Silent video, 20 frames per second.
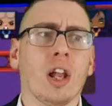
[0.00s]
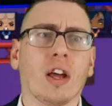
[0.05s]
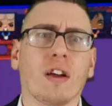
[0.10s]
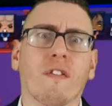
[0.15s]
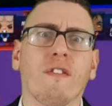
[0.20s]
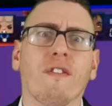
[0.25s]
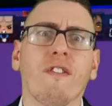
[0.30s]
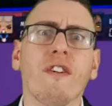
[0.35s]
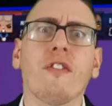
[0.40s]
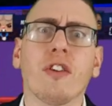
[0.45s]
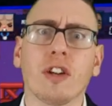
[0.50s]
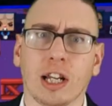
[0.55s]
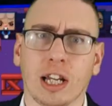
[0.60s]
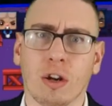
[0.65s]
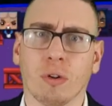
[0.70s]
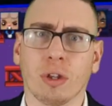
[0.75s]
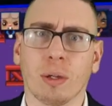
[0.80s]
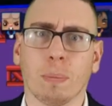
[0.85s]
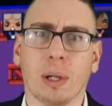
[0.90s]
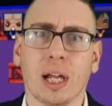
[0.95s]
like
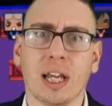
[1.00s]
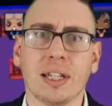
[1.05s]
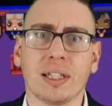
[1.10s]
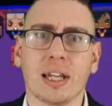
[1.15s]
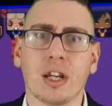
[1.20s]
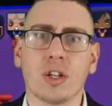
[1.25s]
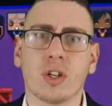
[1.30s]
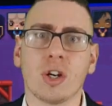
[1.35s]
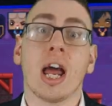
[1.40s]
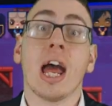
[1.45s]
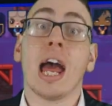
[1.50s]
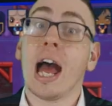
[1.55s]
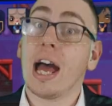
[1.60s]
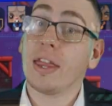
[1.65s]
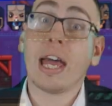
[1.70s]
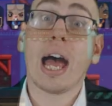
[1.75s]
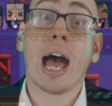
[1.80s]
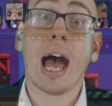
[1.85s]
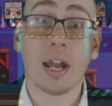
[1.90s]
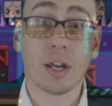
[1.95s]
vividly on the PlayStation.
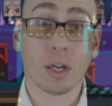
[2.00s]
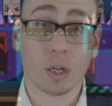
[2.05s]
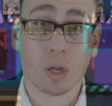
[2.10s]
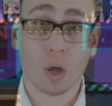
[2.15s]
And that had a